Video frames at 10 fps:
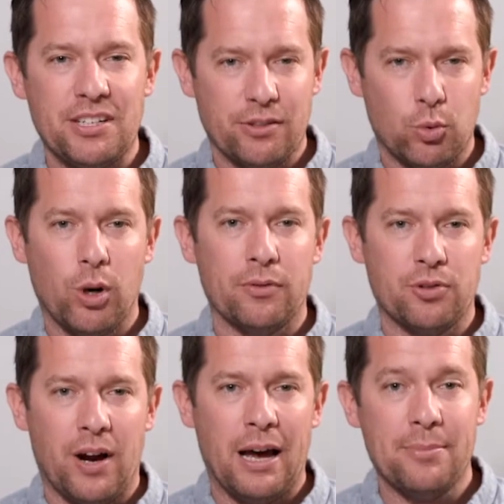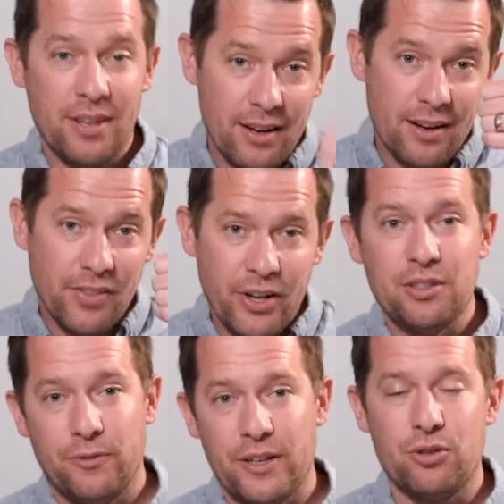sent to the 12 tribes.
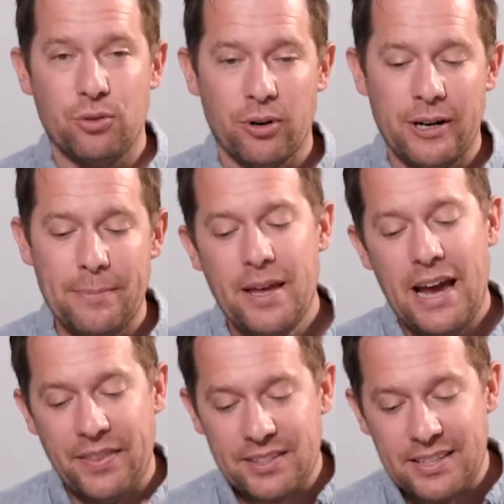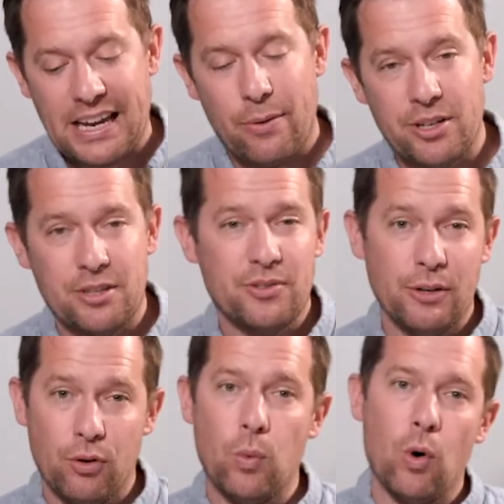There's a fun story. And the second one is of
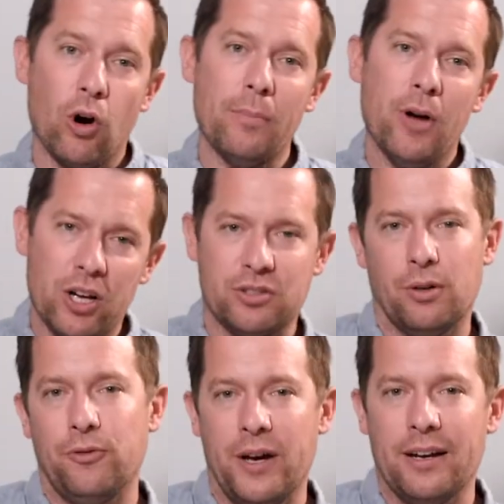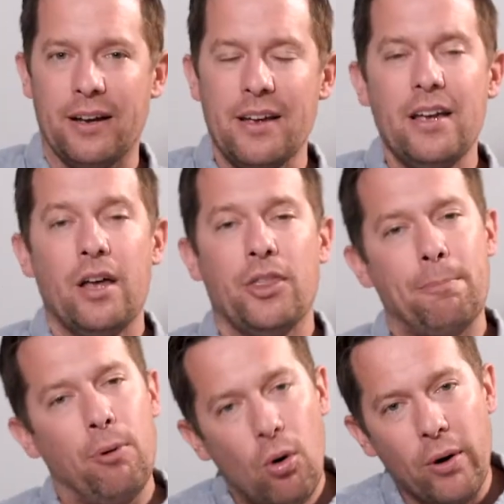civil war, also fun. The
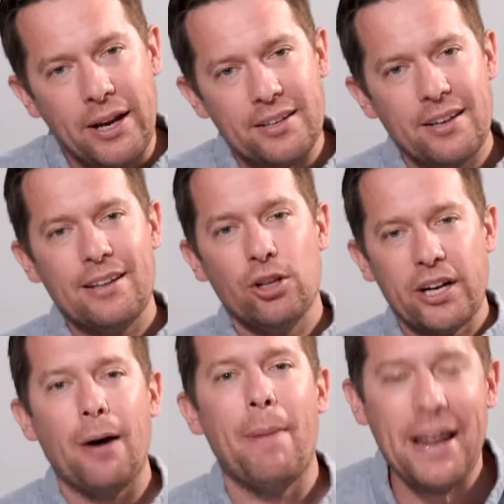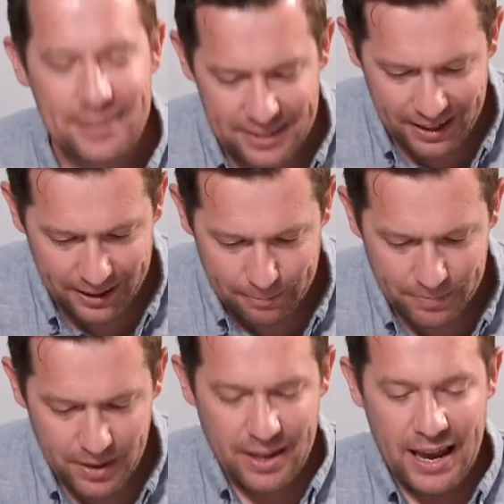point, look how bad it's getting.
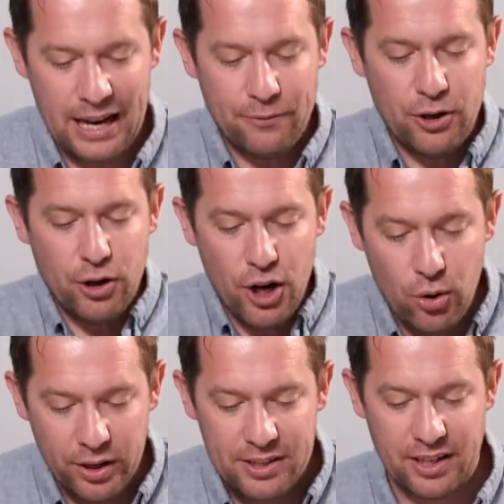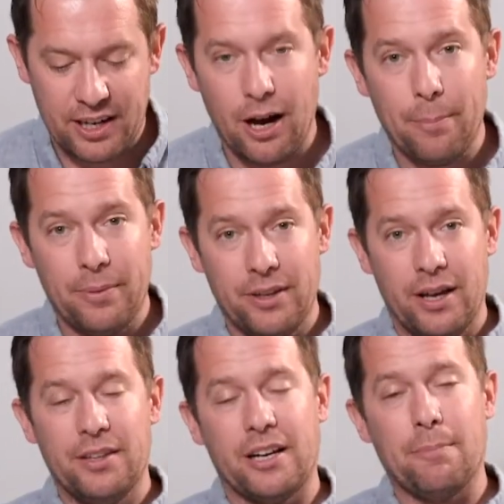And if you notice the
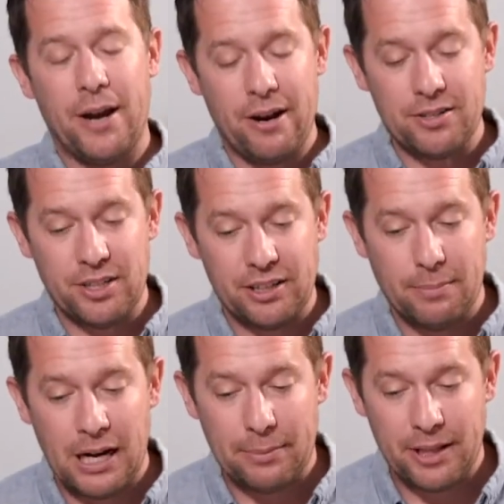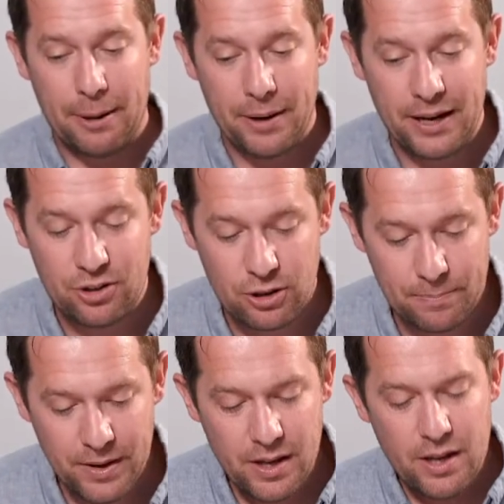comparison at the bottom of that page,